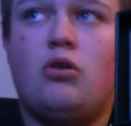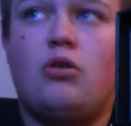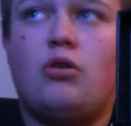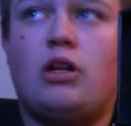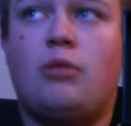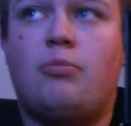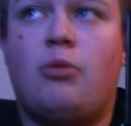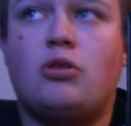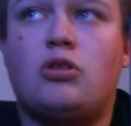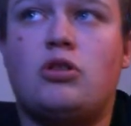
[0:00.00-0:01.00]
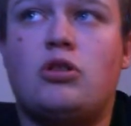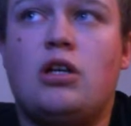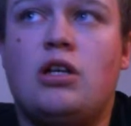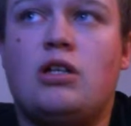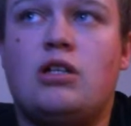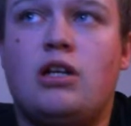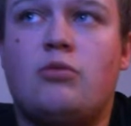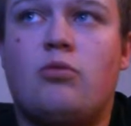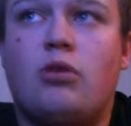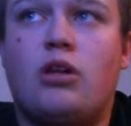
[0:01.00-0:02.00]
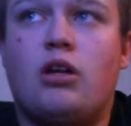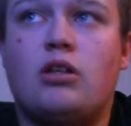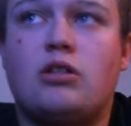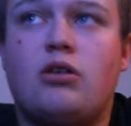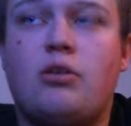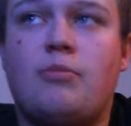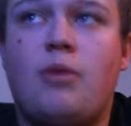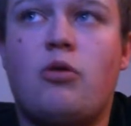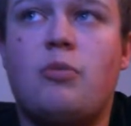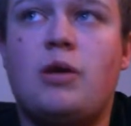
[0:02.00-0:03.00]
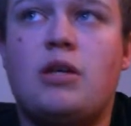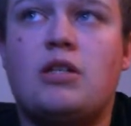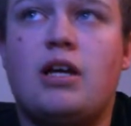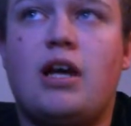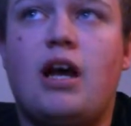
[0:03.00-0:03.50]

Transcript: other little boxes telling you what it has. You've got your mouthpiece in here.